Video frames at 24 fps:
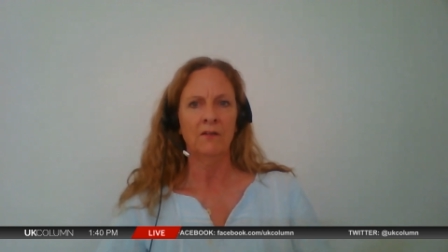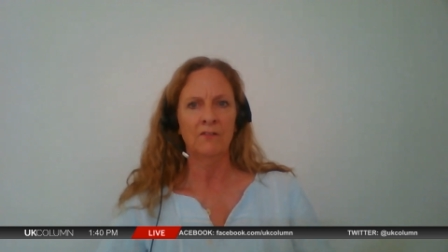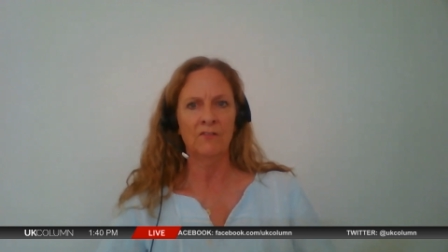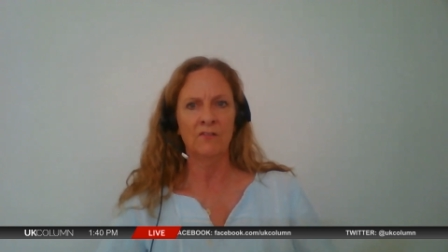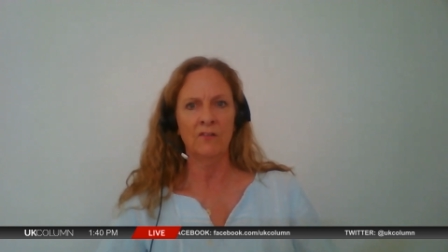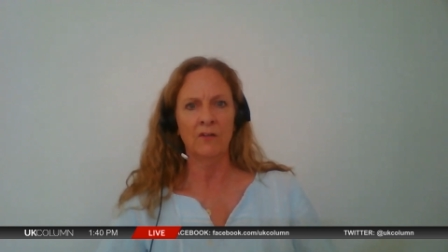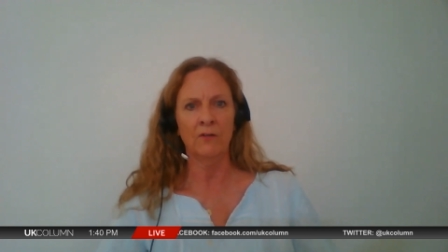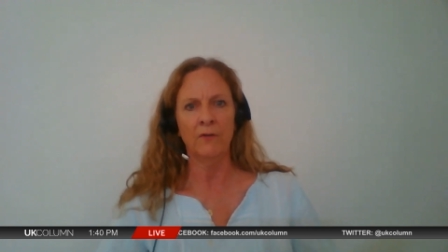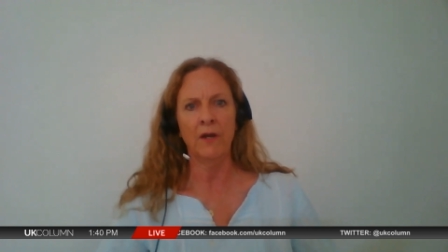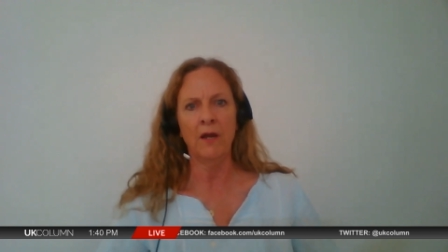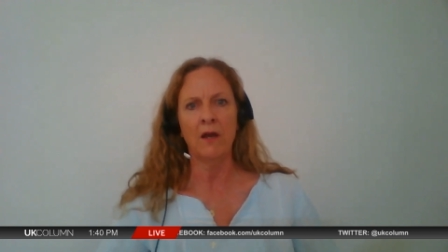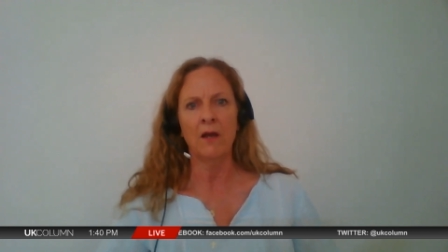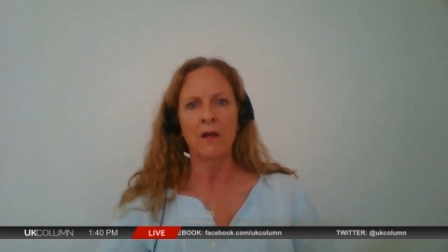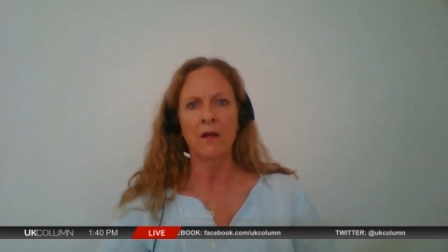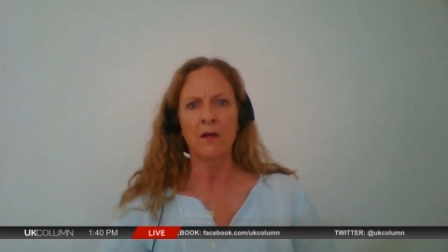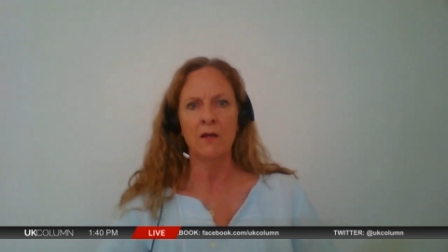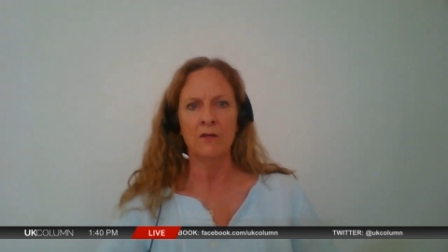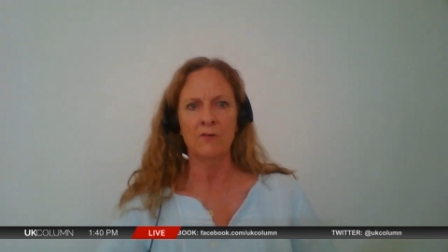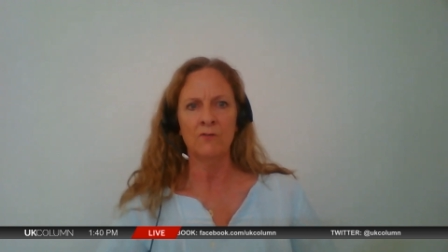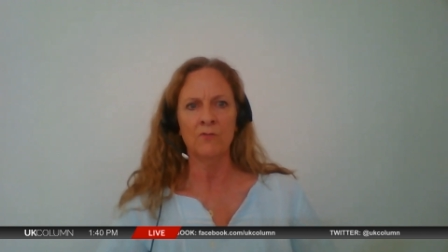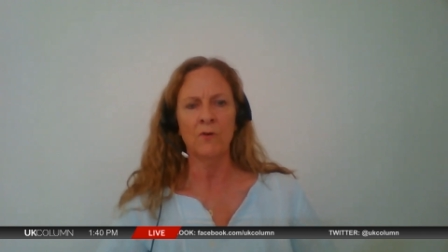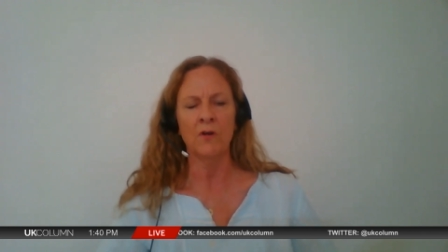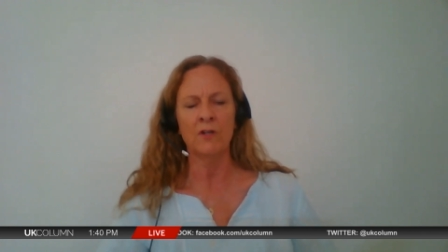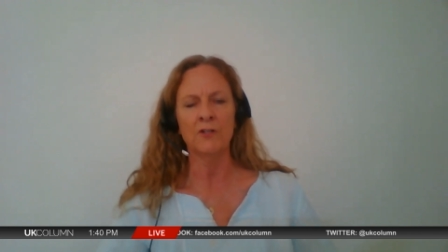Syria
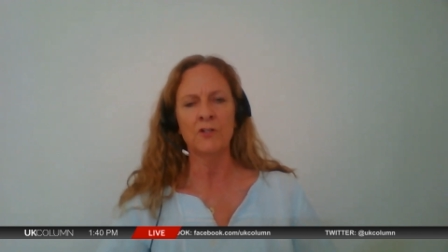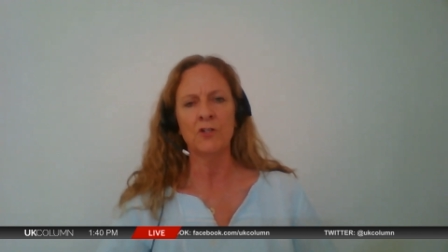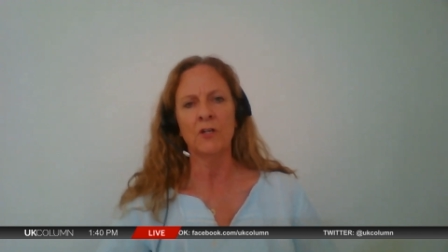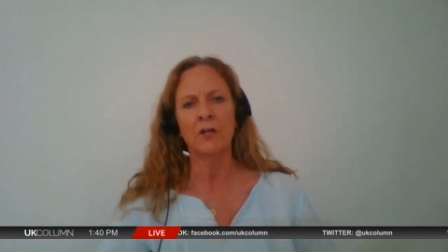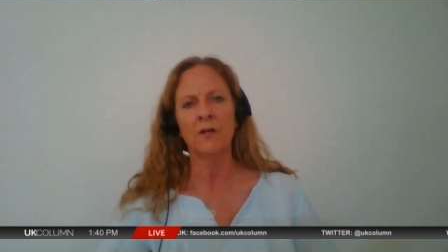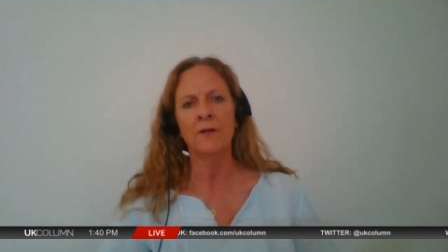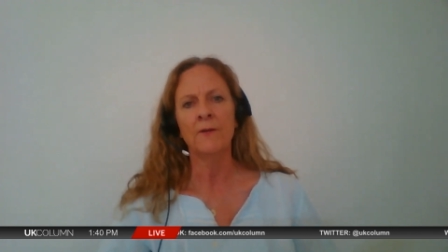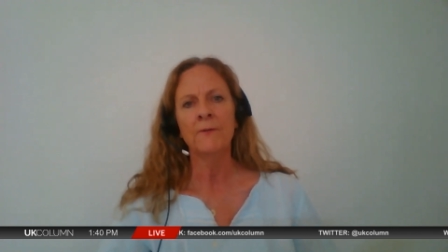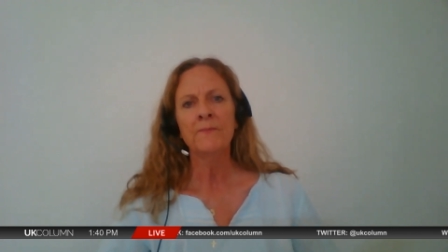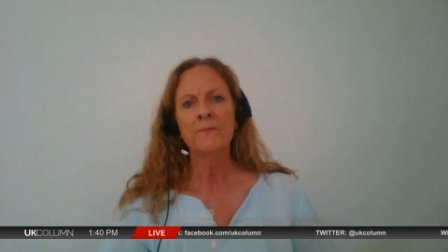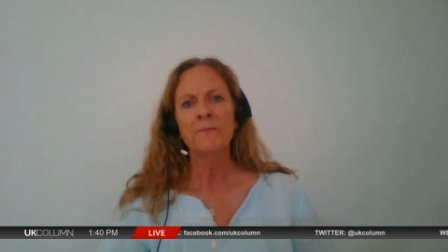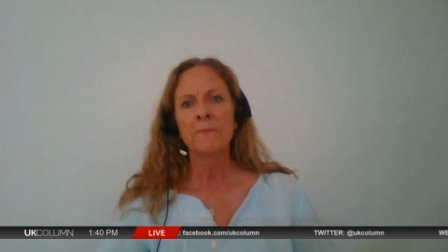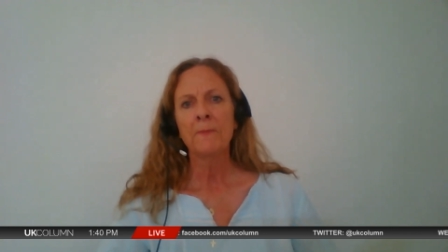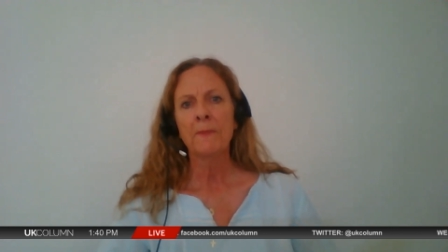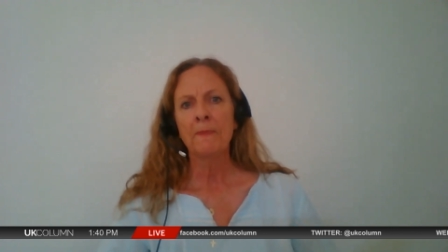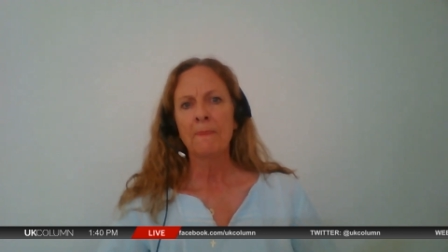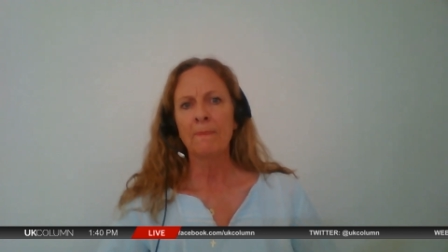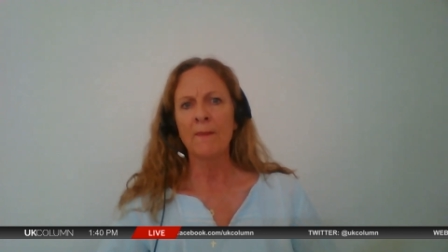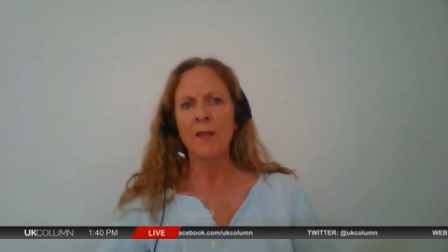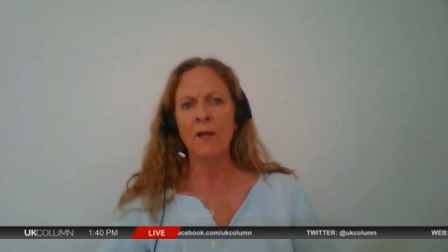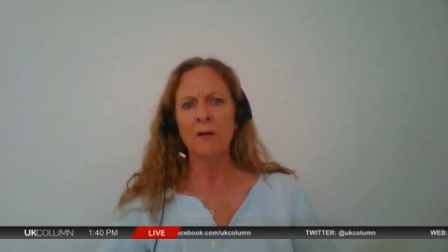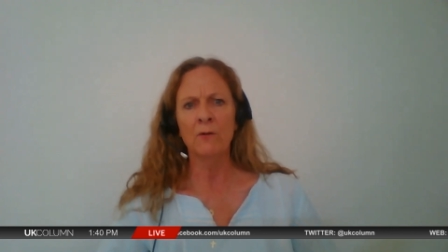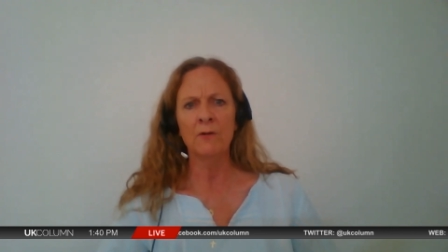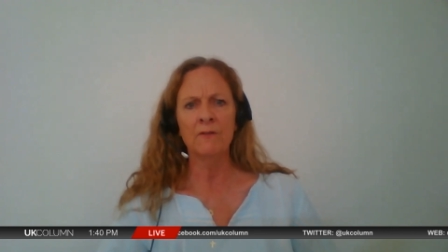and Russia.
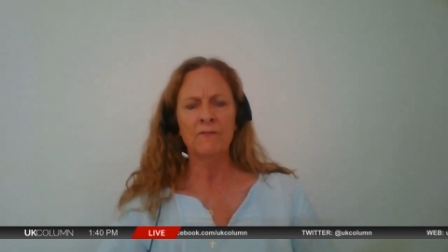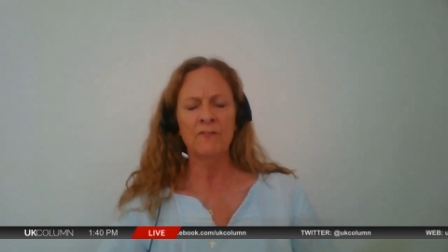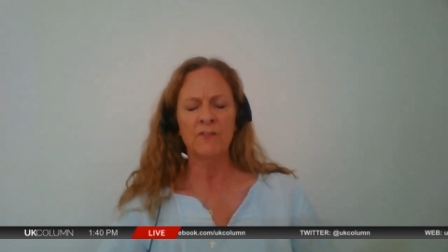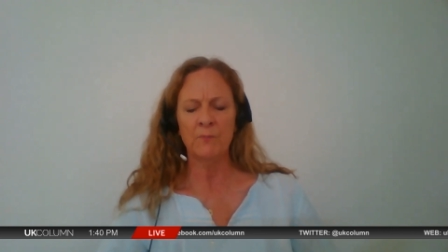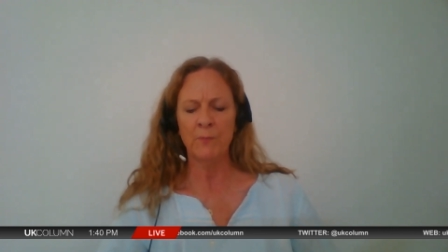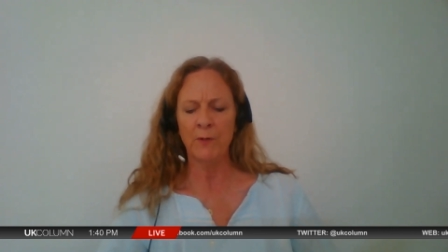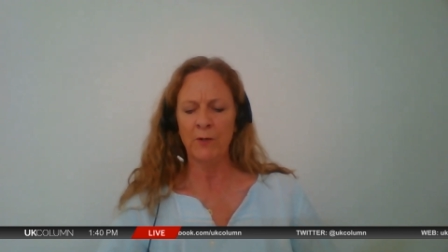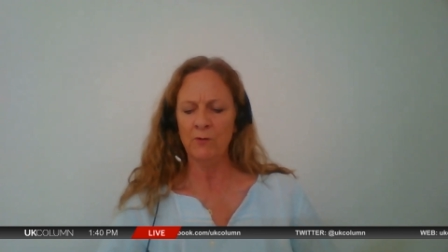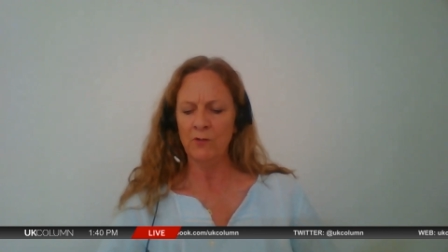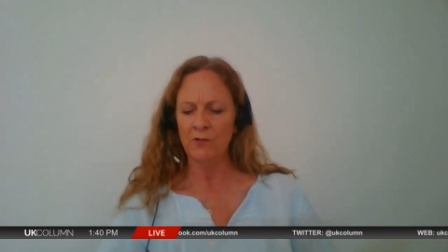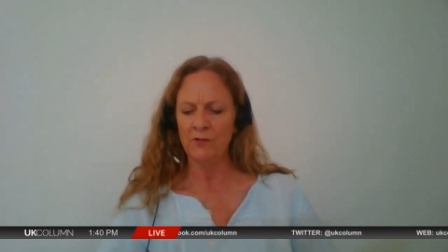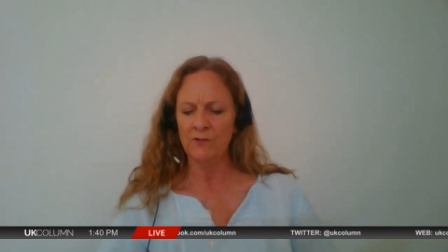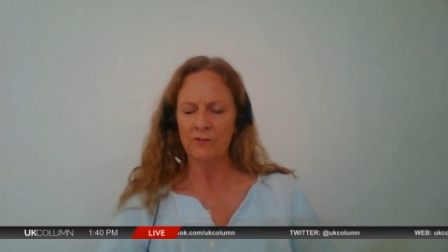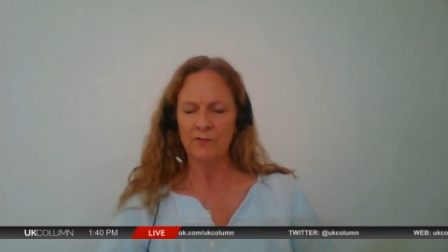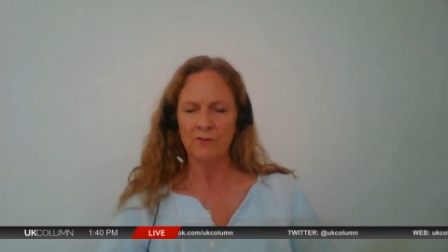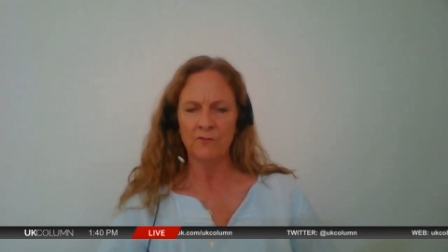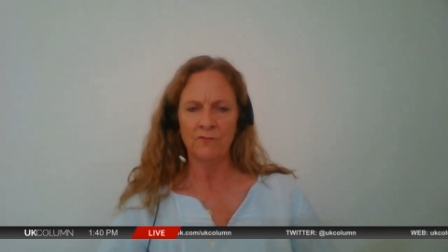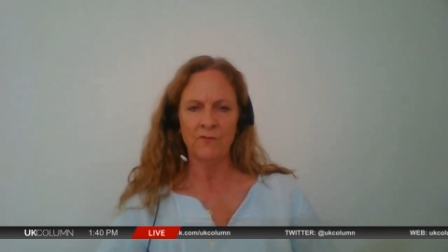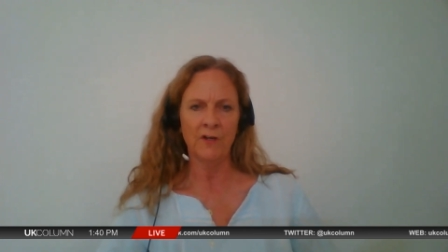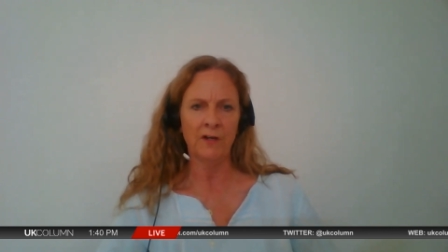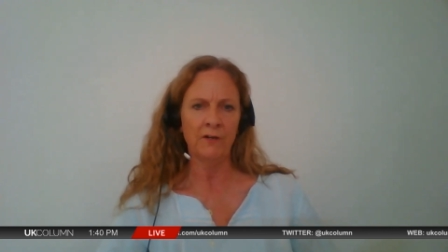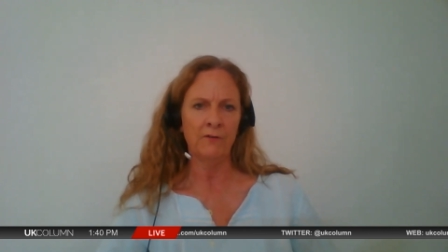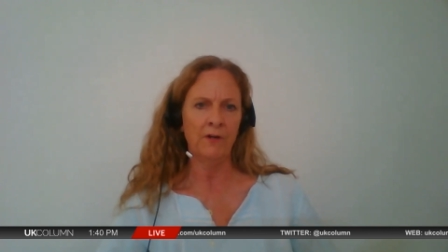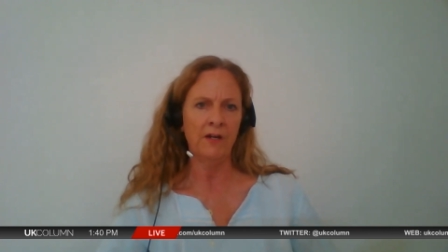Now, I've spoken to
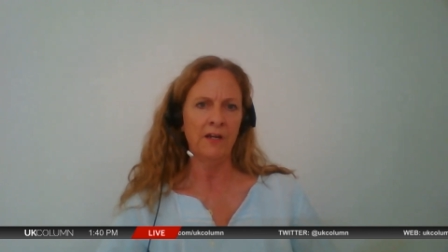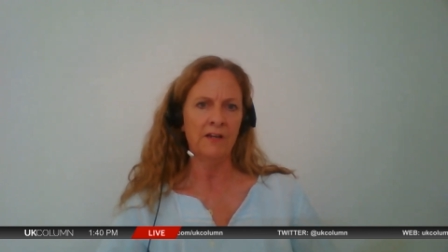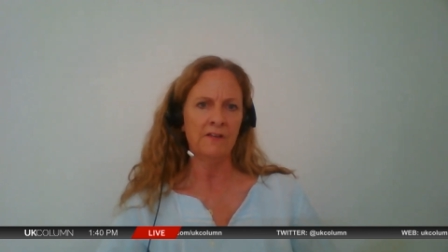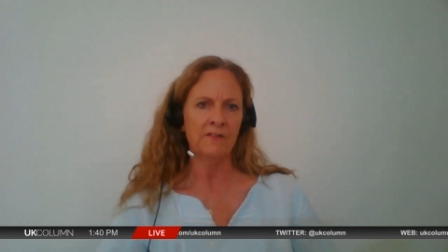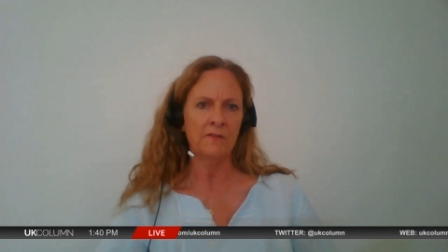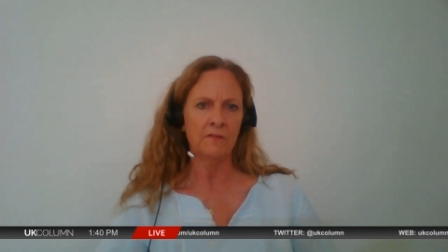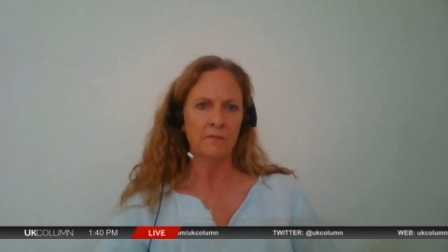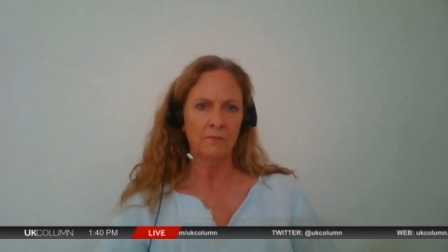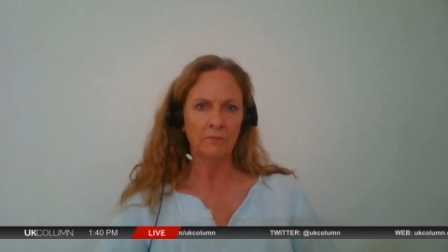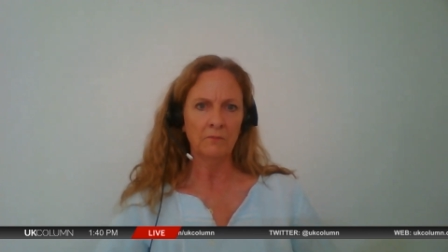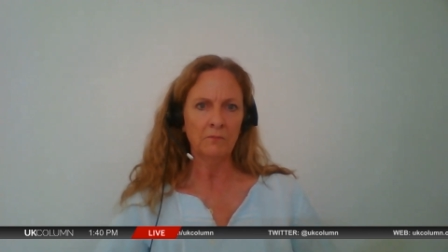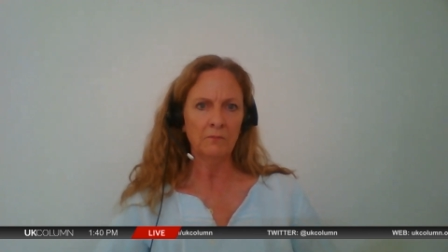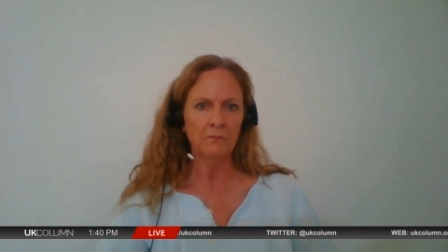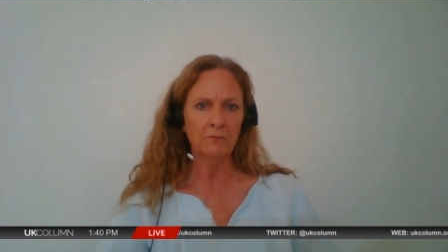various